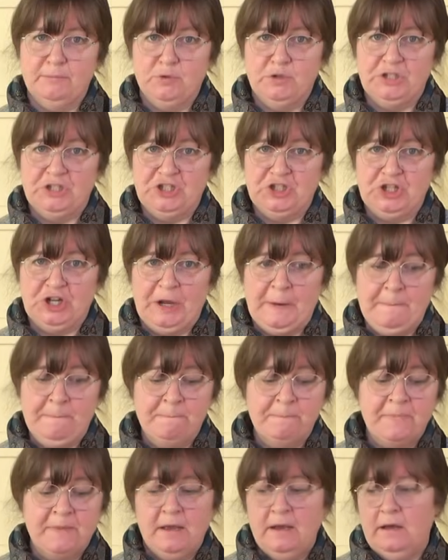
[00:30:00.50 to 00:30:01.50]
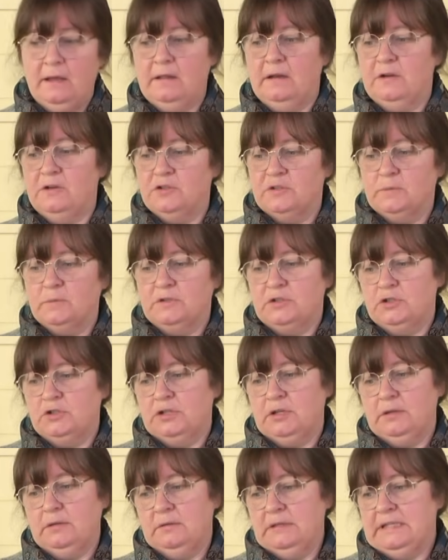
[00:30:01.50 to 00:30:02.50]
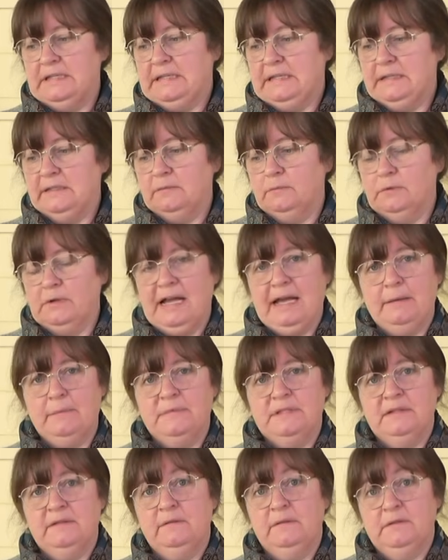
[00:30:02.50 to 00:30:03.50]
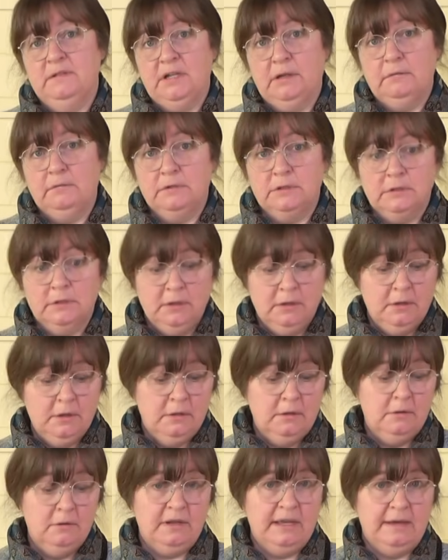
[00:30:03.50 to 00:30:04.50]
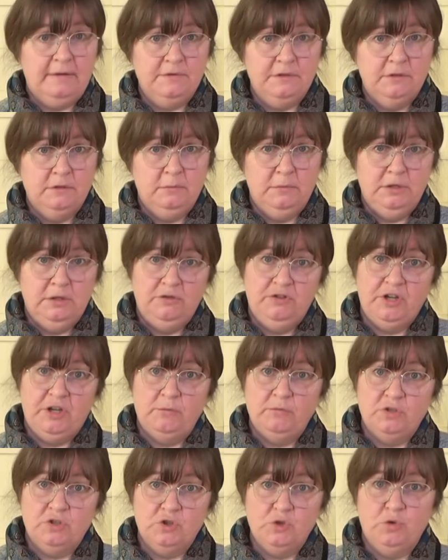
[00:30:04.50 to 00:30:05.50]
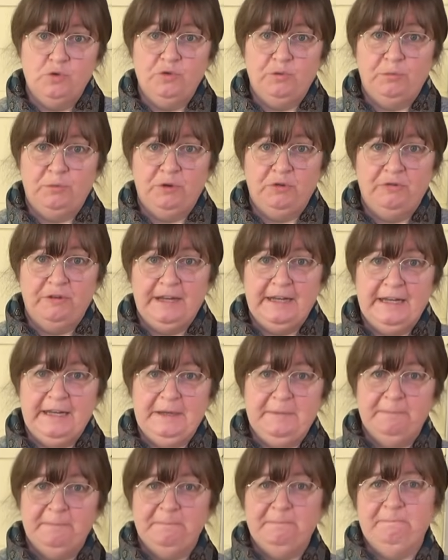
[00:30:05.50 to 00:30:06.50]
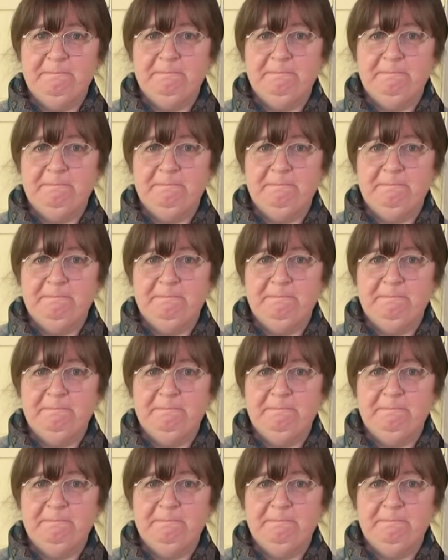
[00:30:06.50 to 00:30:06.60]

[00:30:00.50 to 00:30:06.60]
moisture. And then I just want to show you these and what happens if you don't look after them and you don't store them correctly.